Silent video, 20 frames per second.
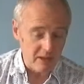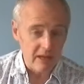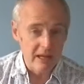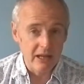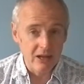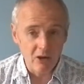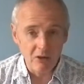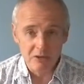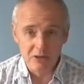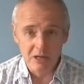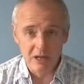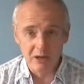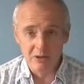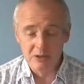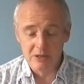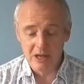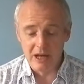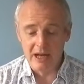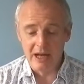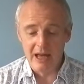
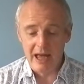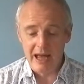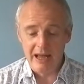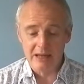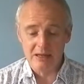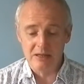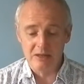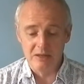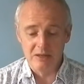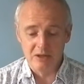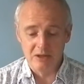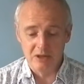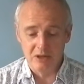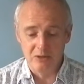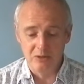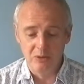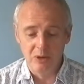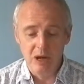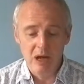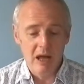Ocio's uh, excellent
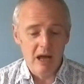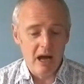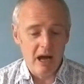too.